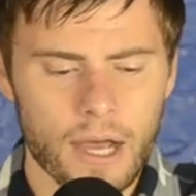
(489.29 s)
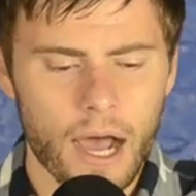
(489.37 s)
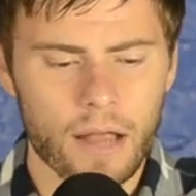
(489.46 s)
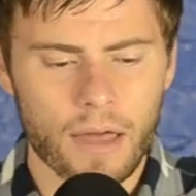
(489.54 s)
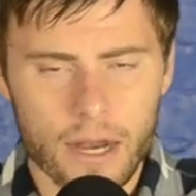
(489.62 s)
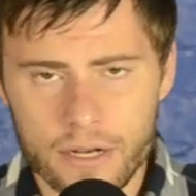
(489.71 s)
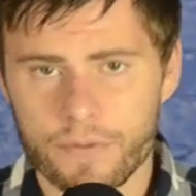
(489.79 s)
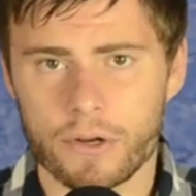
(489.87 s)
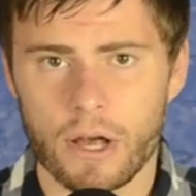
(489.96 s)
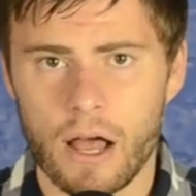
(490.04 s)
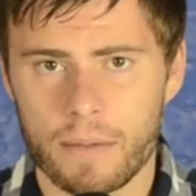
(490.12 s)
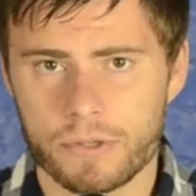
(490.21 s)
A lot of different
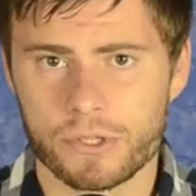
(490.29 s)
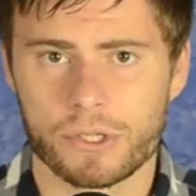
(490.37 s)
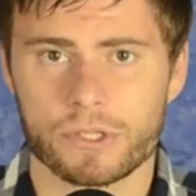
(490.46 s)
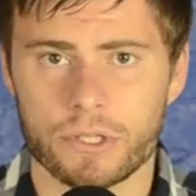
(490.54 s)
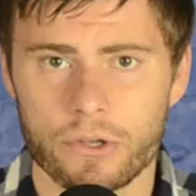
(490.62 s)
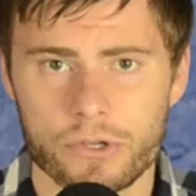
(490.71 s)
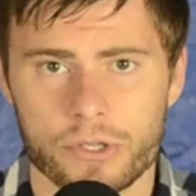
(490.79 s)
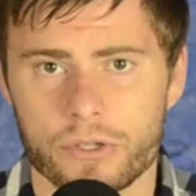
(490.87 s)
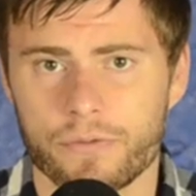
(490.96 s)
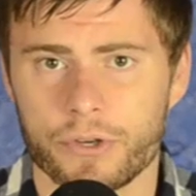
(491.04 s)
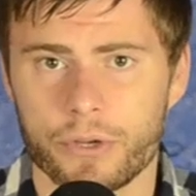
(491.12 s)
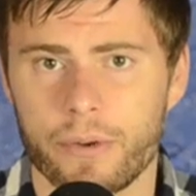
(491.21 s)
options and solutions
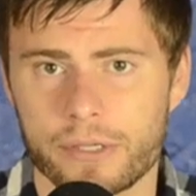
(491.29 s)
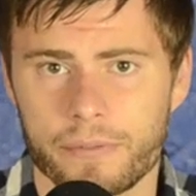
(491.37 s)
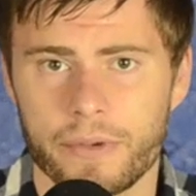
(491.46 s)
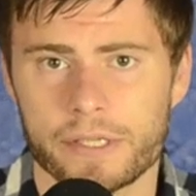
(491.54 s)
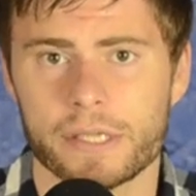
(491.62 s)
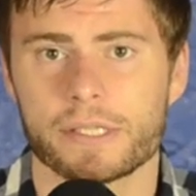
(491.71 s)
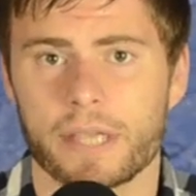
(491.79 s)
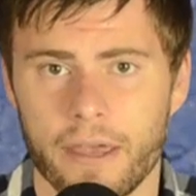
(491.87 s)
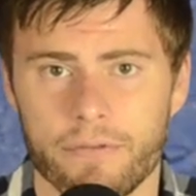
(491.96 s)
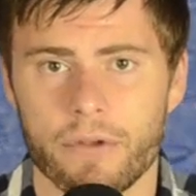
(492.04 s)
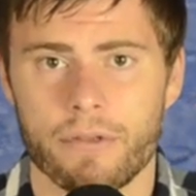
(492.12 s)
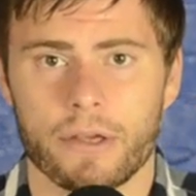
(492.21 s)
for you as a business
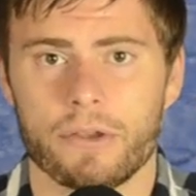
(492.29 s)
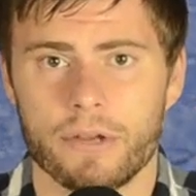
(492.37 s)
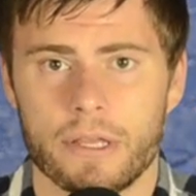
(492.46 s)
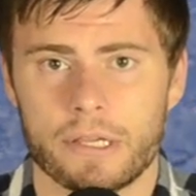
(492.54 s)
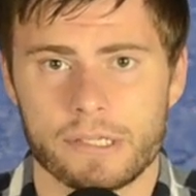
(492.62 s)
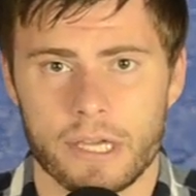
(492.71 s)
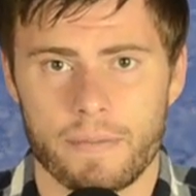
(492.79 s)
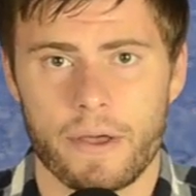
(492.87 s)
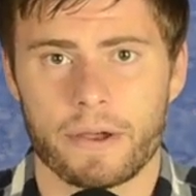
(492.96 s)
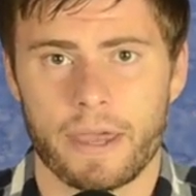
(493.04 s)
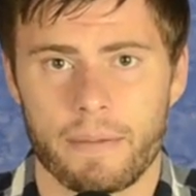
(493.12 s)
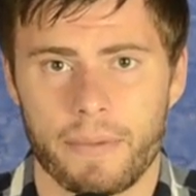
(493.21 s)
if you think you need this
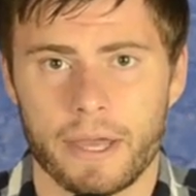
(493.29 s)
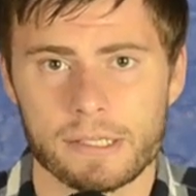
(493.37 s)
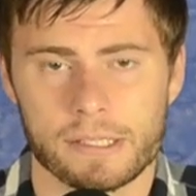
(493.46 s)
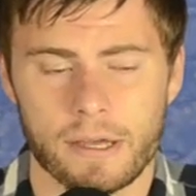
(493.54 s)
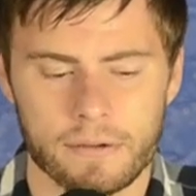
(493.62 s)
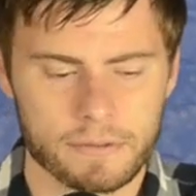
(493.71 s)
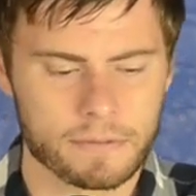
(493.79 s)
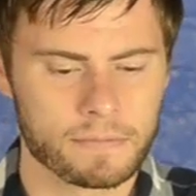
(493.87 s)
email campaign stuff.